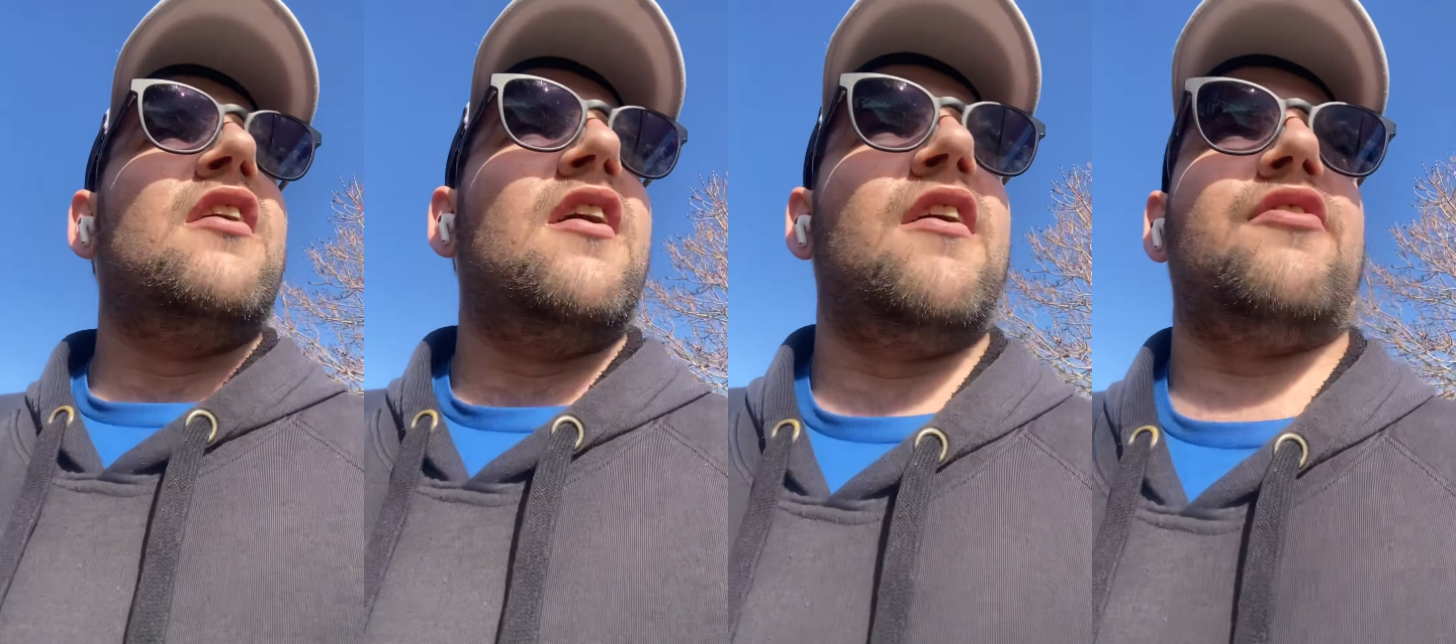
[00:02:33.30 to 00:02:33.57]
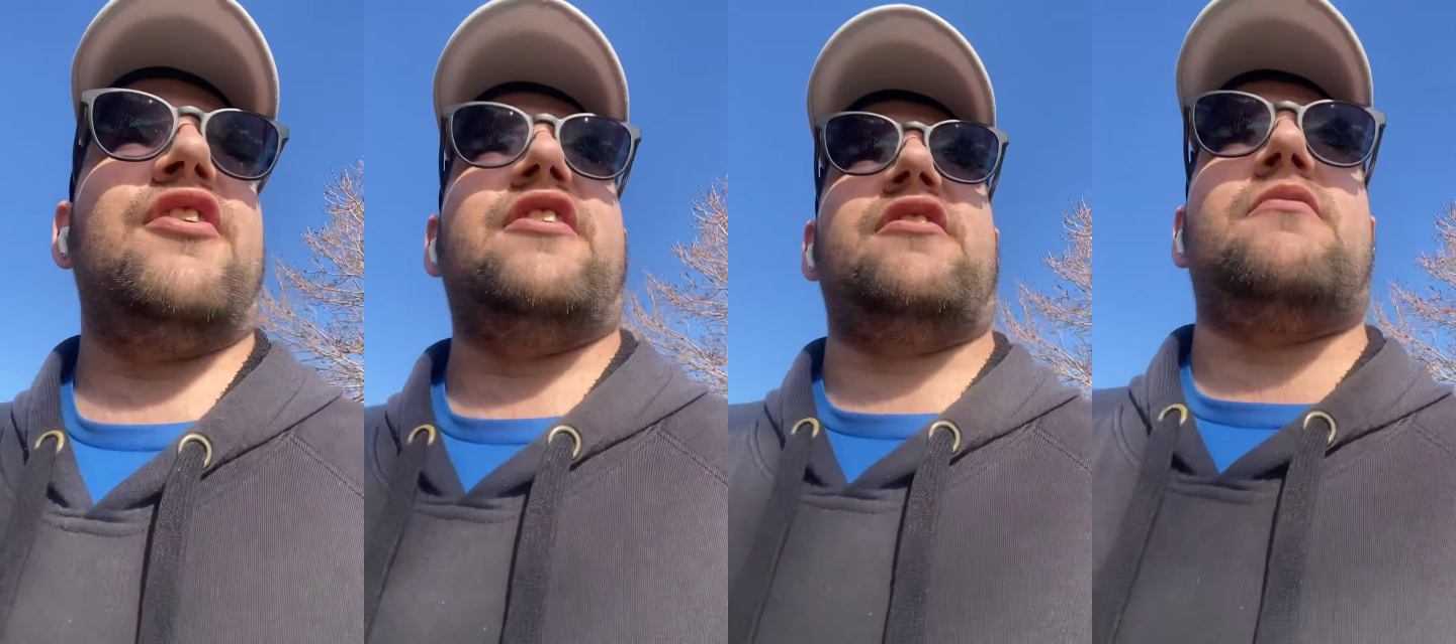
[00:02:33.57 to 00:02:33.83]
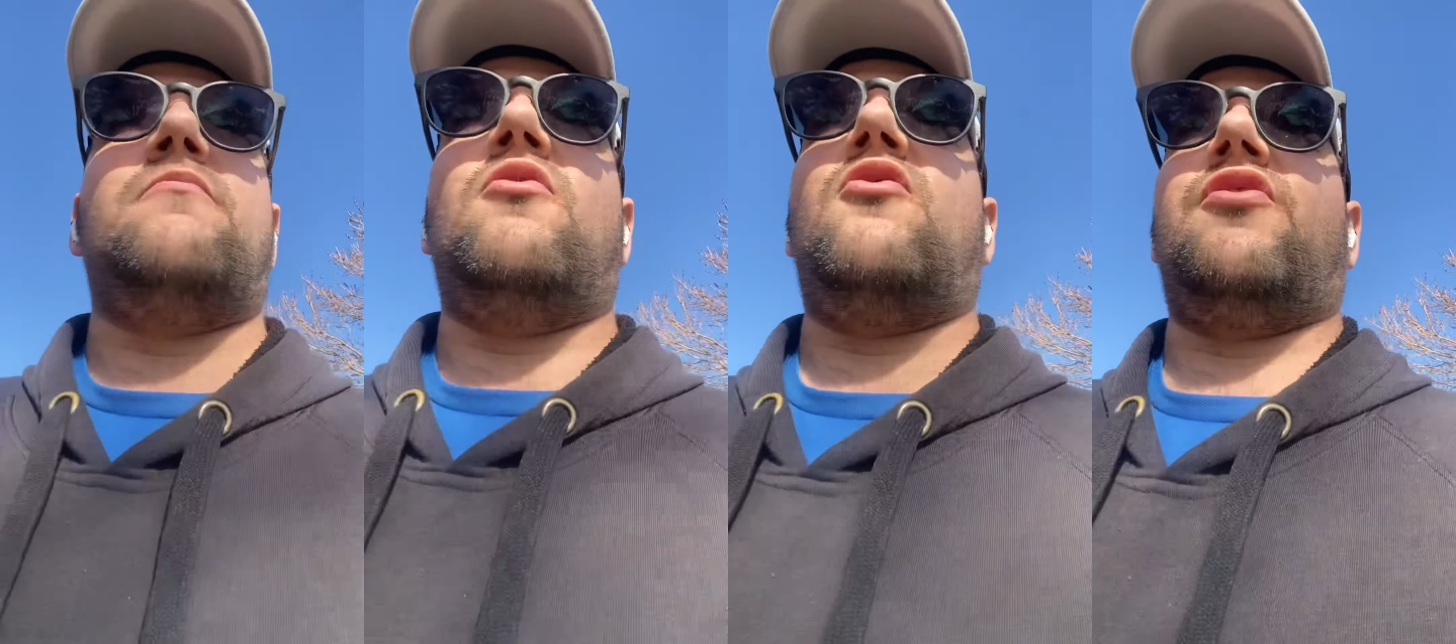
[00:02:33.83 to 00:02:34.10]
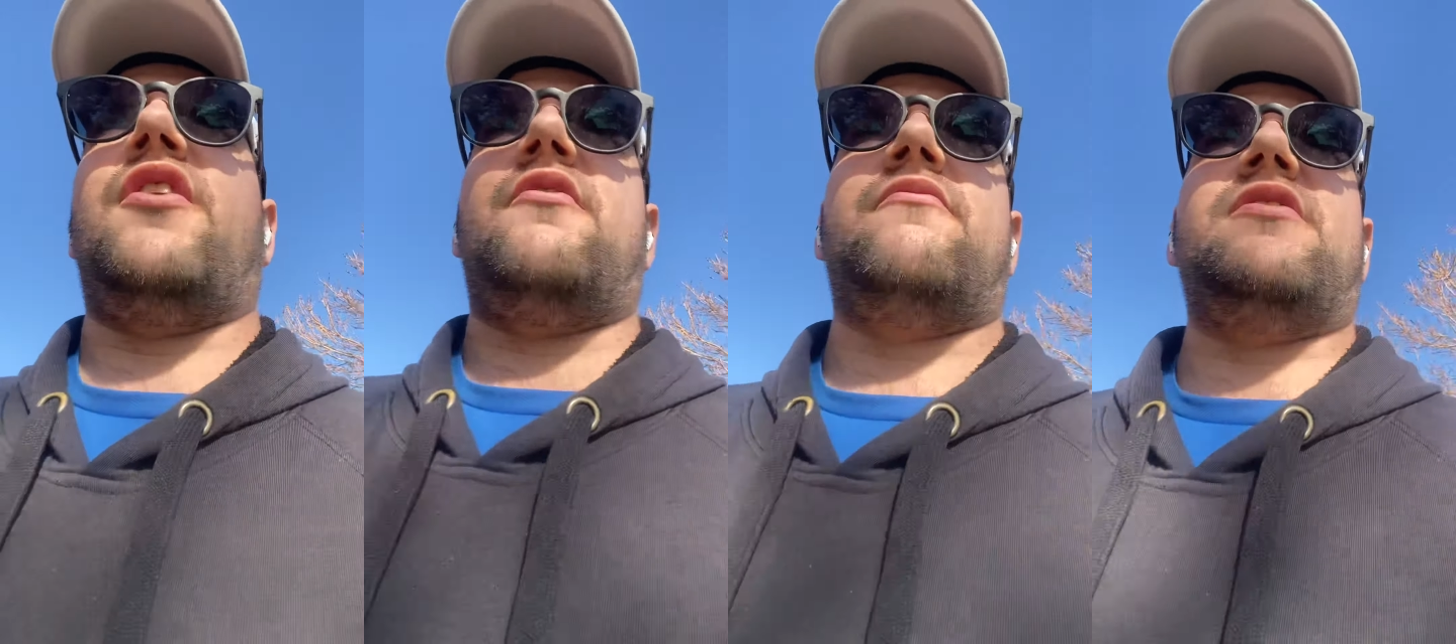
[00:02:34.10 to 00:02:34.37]
I think the more
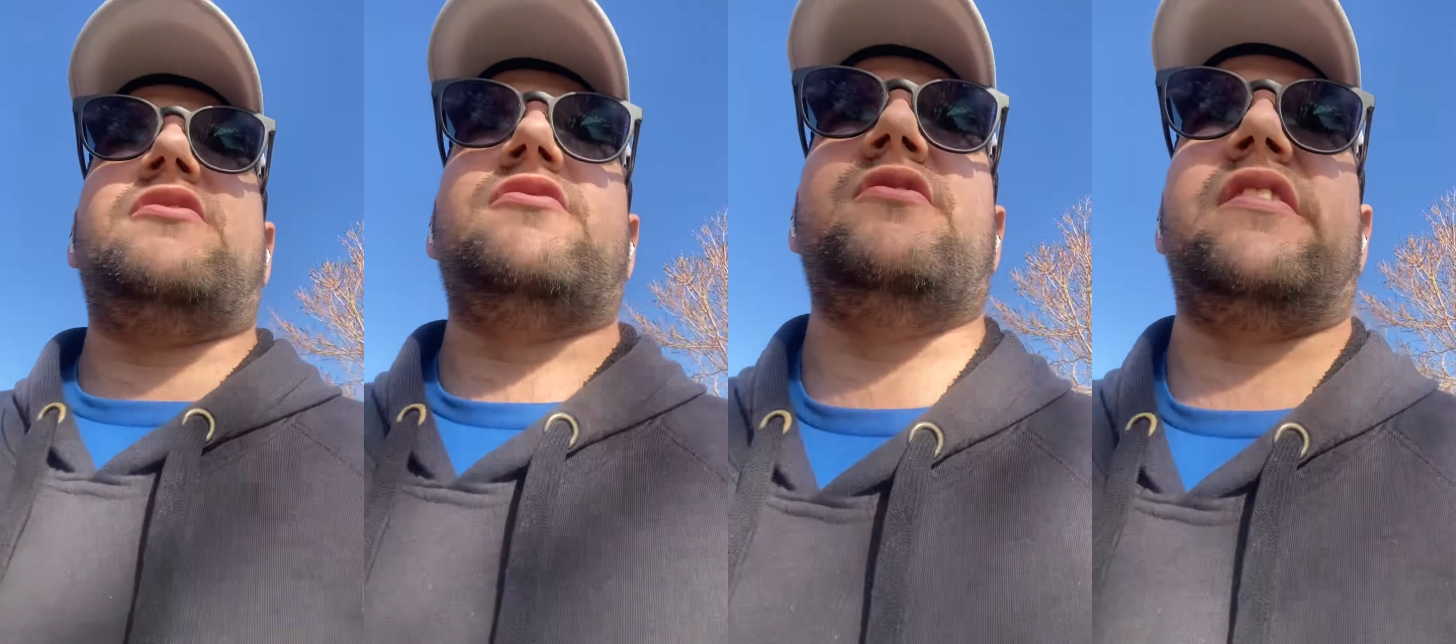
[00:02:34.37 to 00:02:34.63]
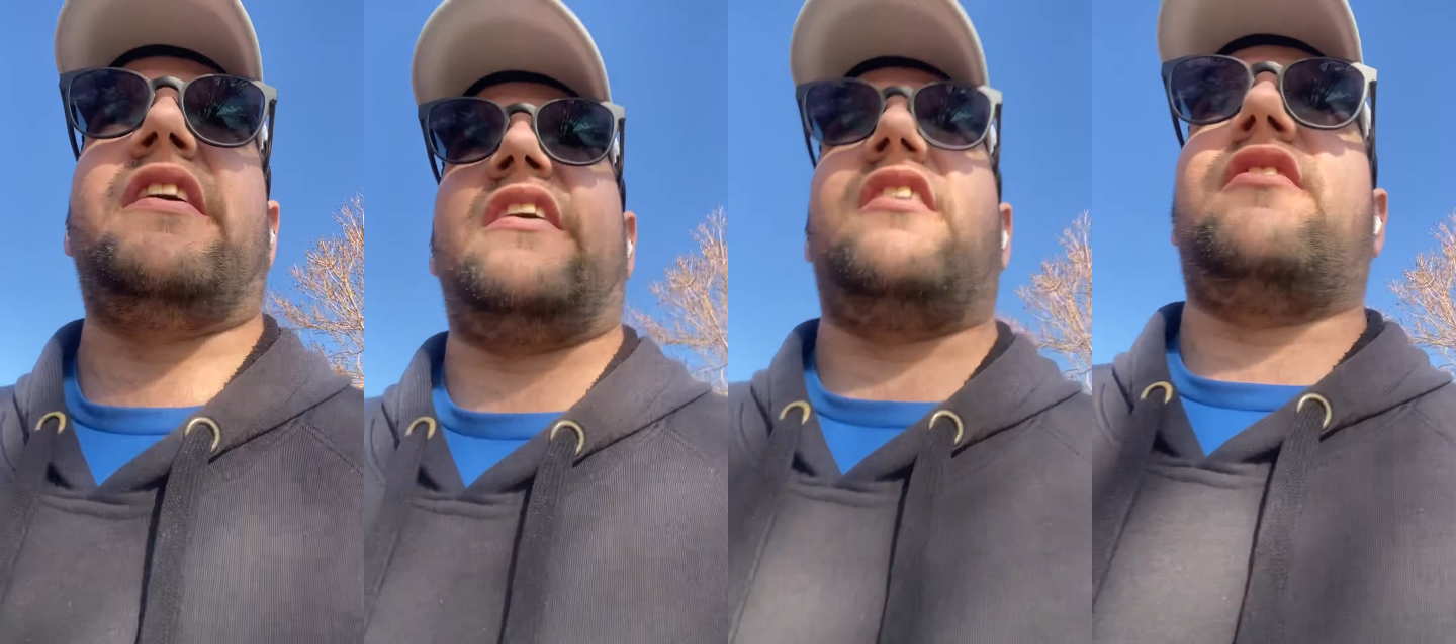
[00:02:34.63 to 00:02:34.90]
that we do that,